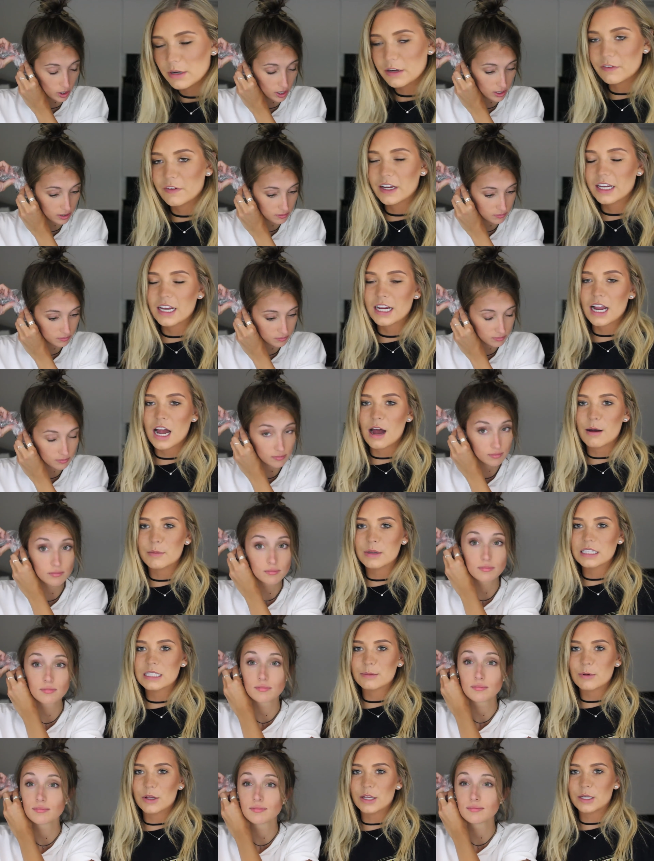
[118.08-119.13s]
Speaker 1: I get
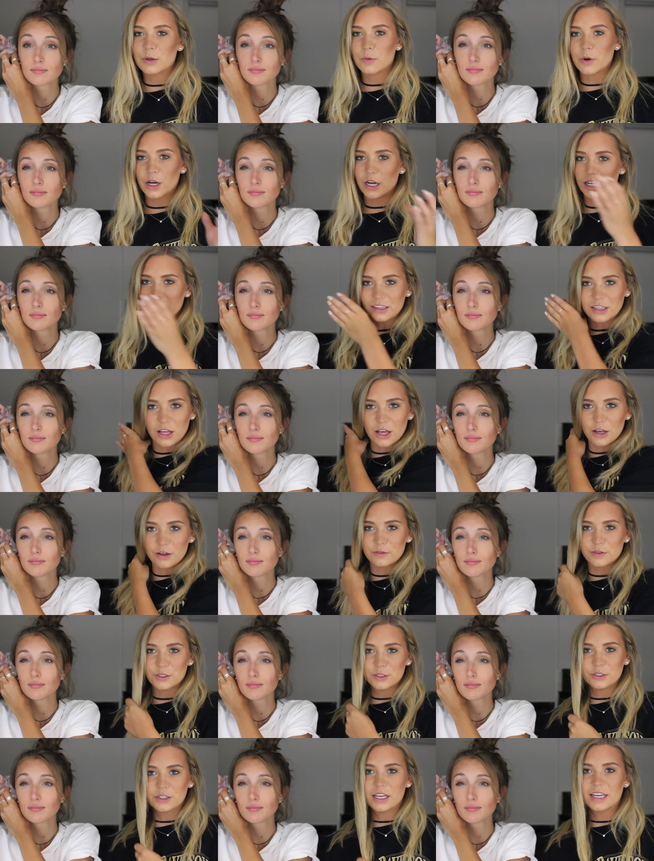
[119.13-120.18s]
comments about like wearing
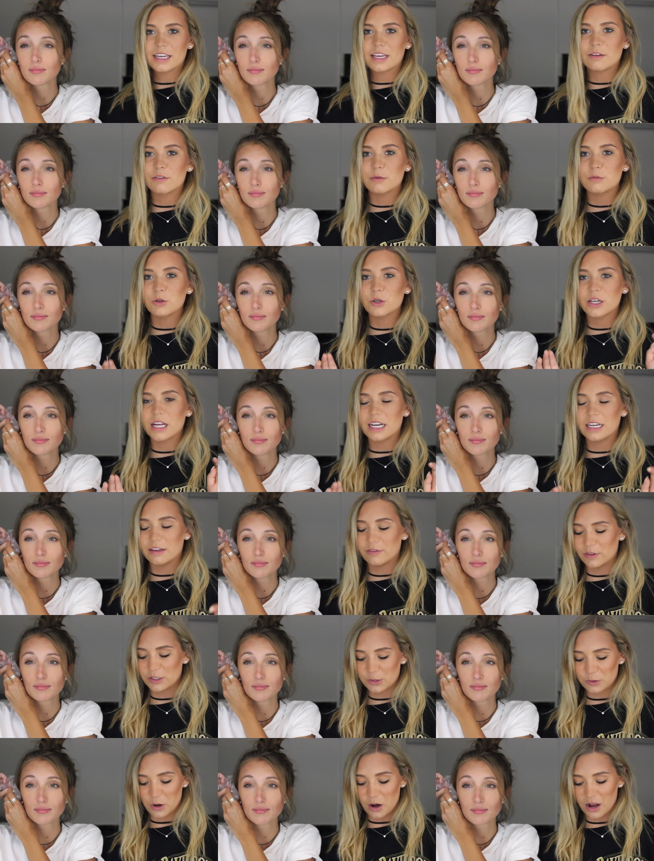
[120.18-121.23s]
gloves or like if I'm doing any
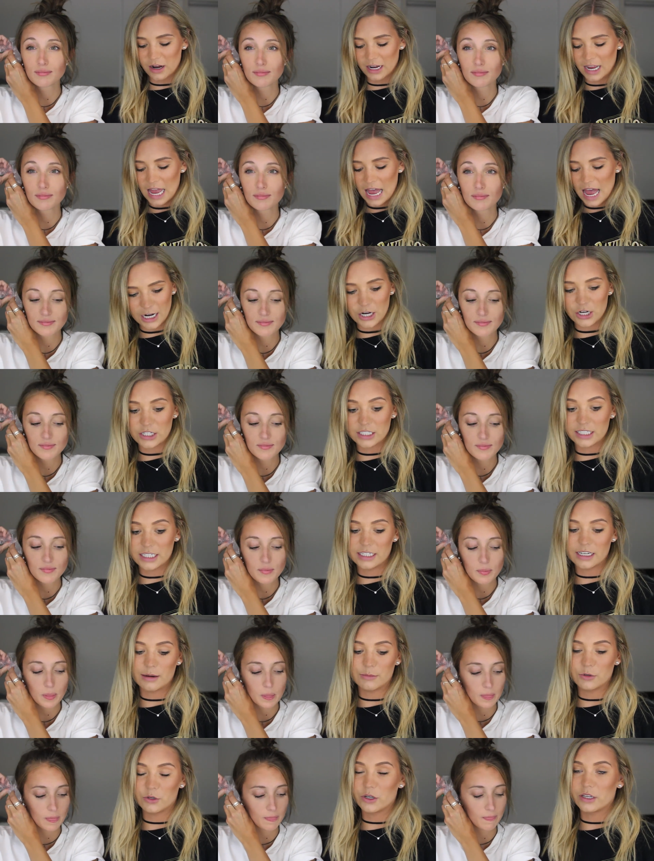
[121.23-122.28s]
of this wrong,
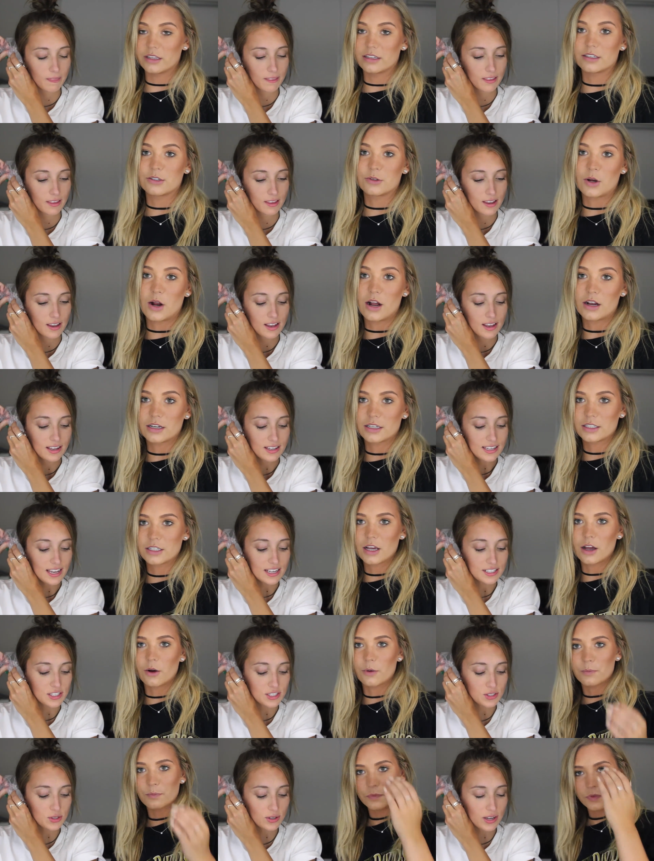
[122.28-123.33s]
guaranteed I'm doing this wrong. So
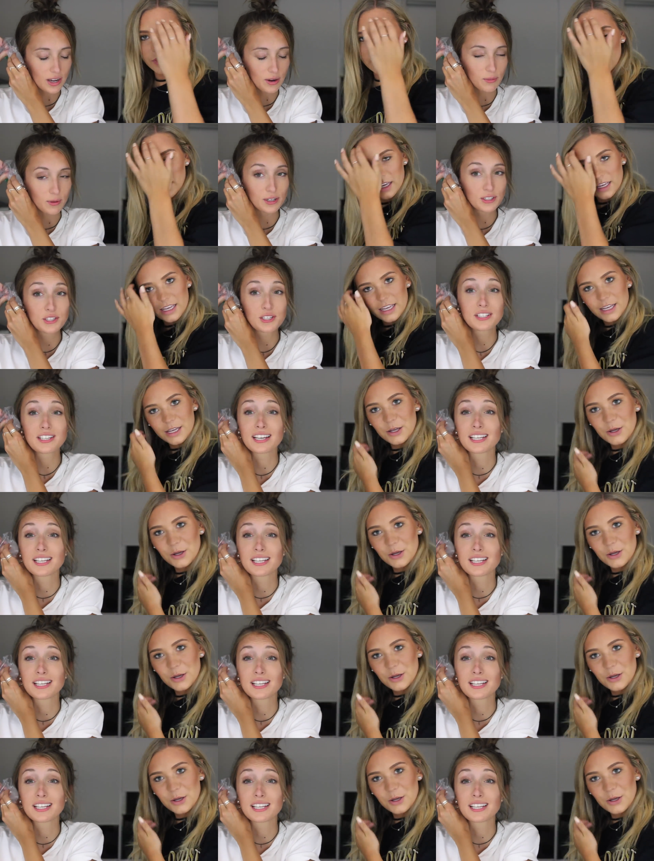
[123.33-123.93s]
yes, it's okay. We're just